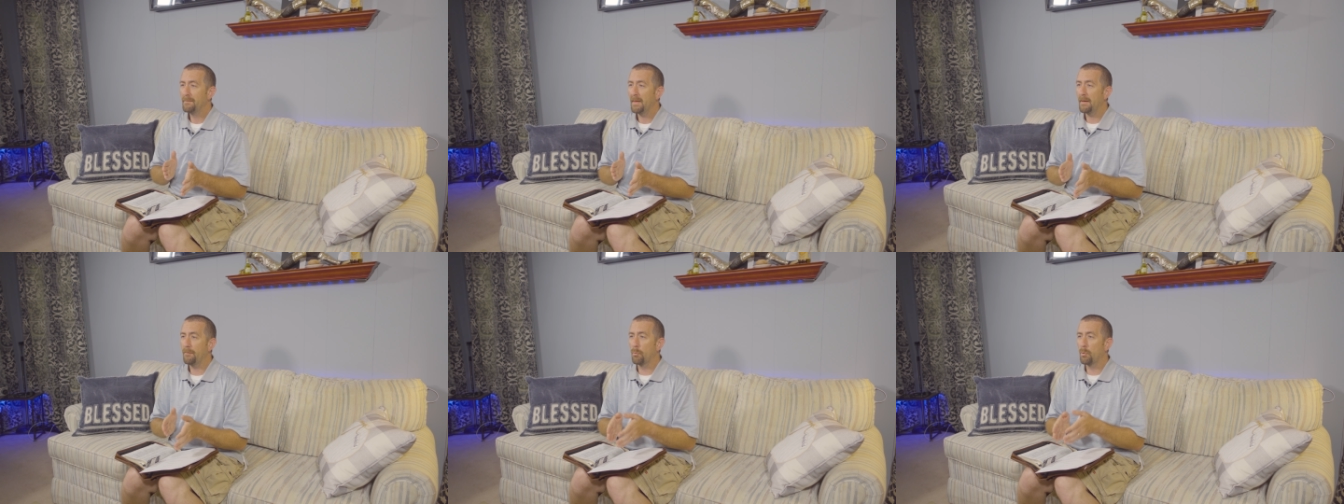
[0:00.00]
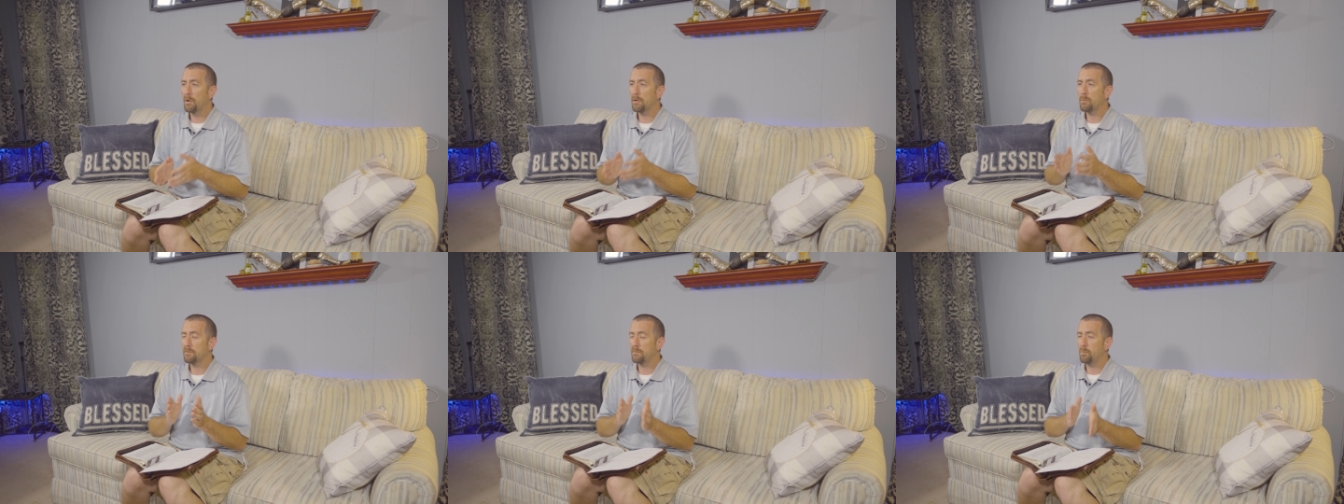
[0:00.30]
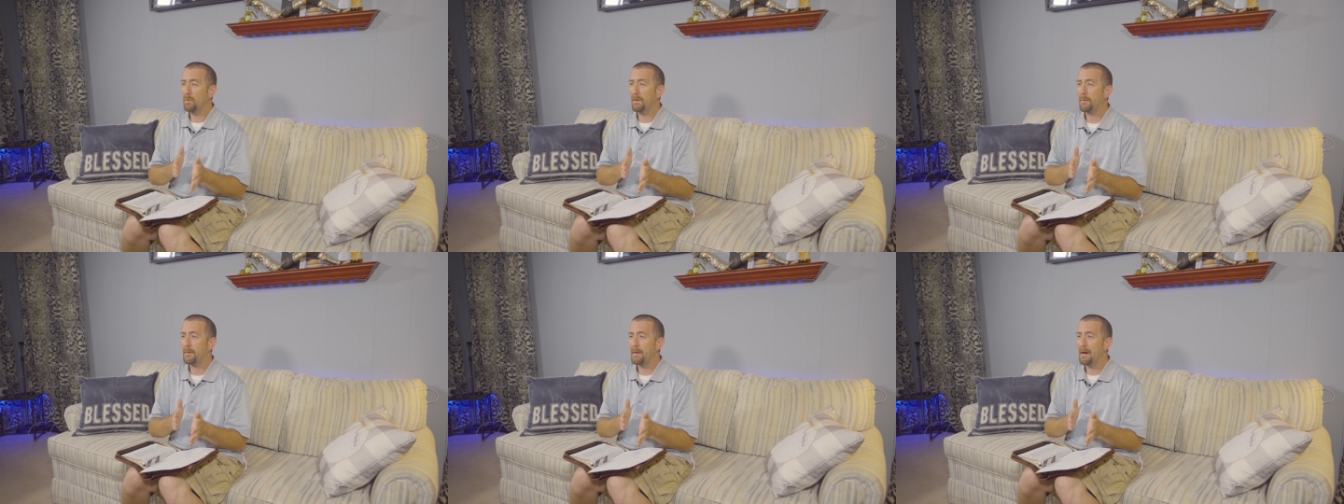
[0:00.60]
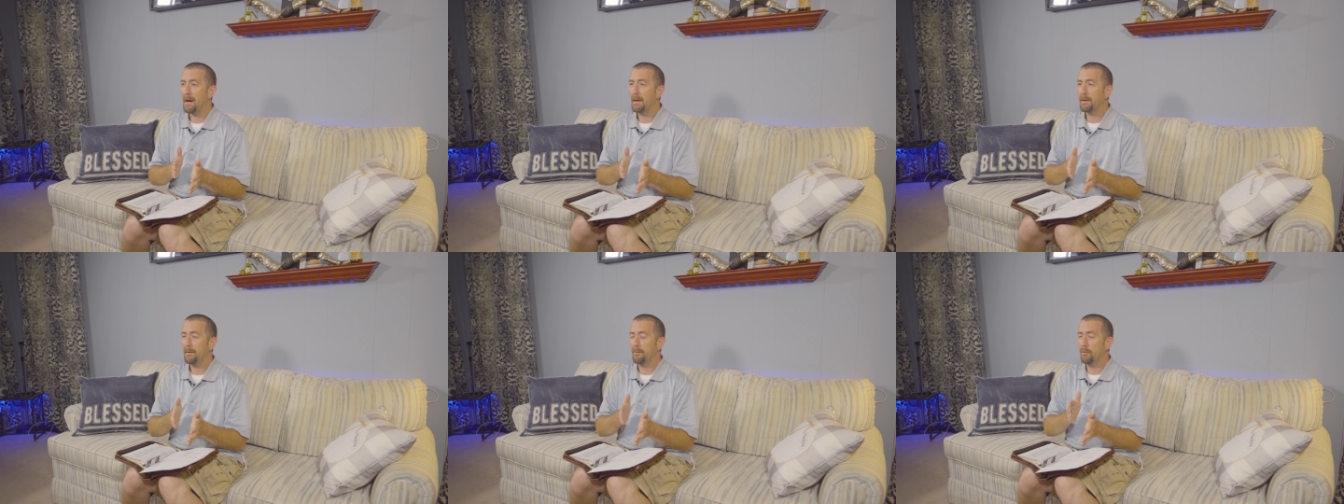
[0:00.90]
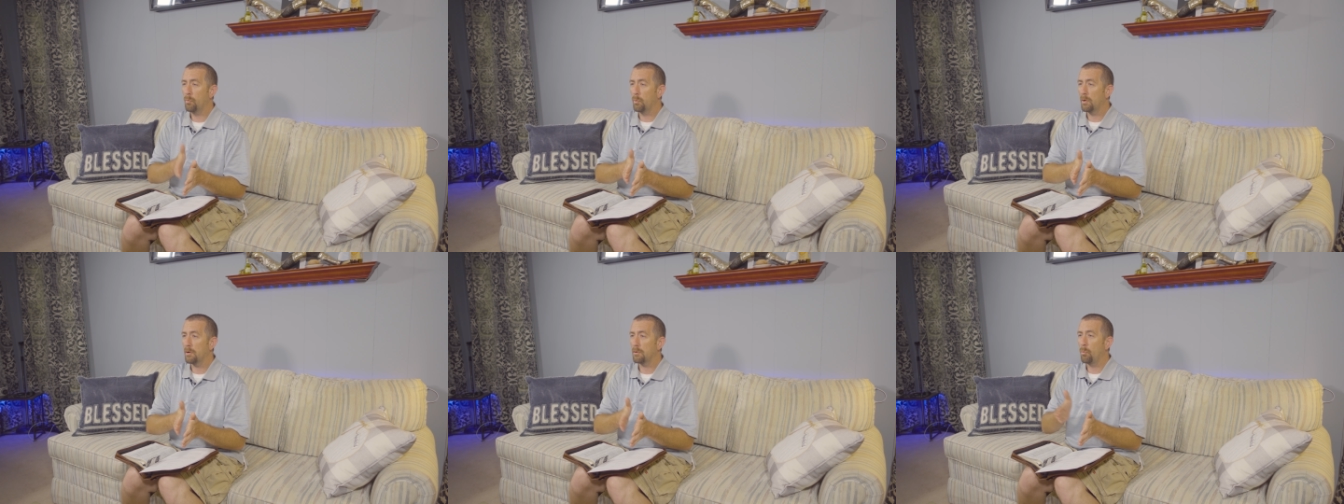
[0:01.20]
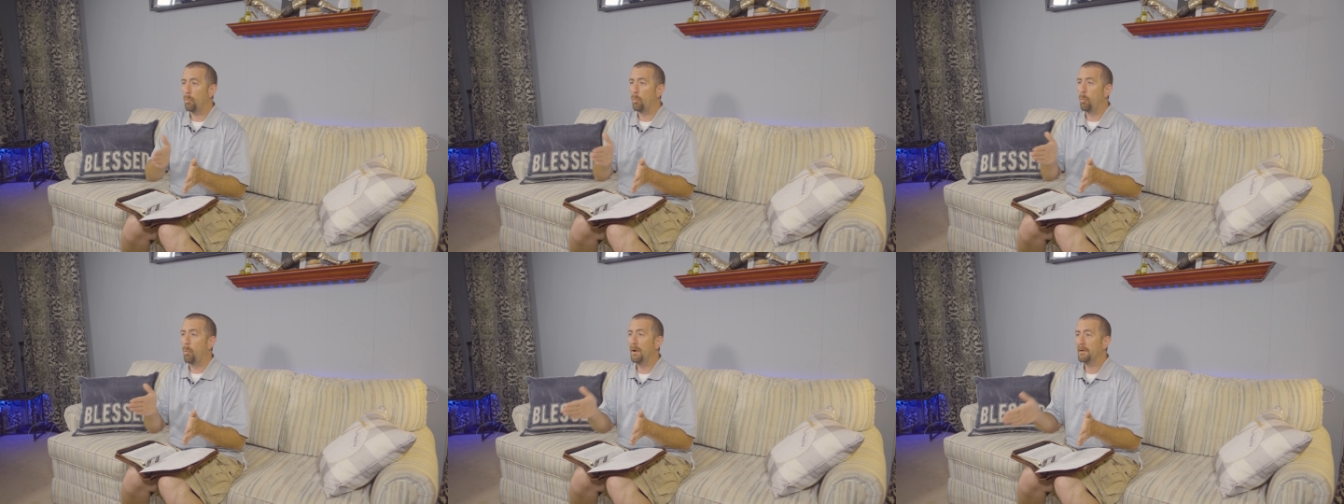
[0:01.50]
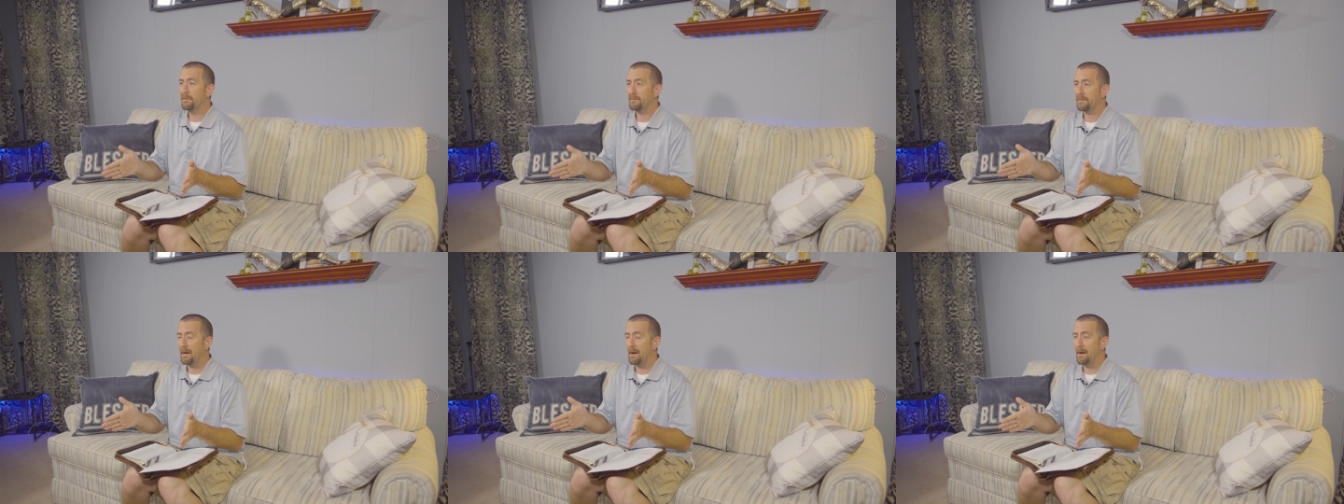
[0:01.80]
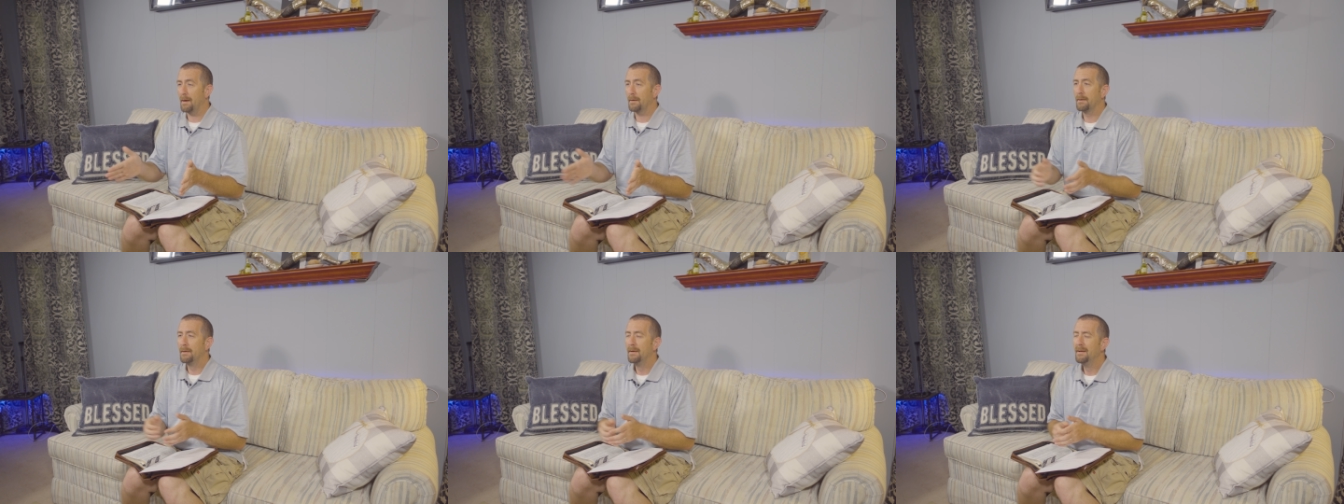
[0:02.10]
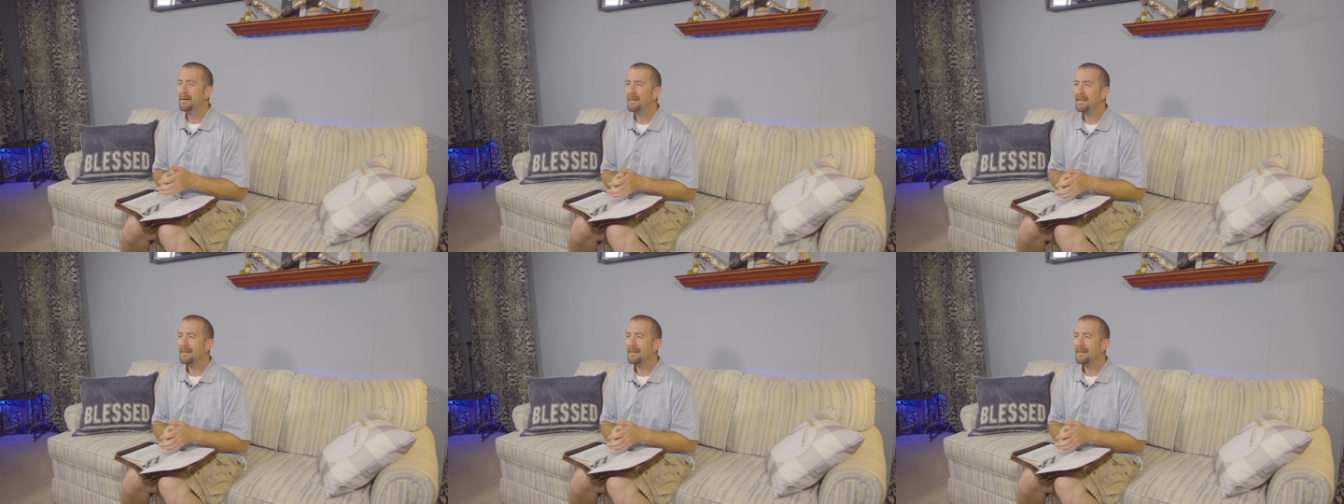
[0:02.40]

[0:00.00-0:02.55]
and the Word was with God, and the Word was God.